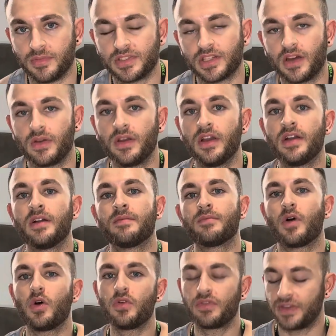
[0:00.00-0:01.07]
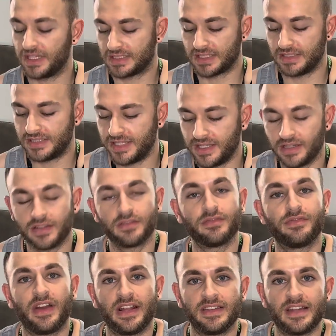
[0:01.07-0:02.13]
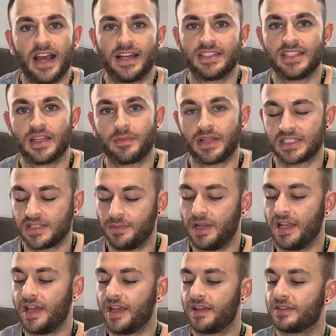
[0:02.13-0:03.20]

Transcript: So all things considered, fantastic mixability.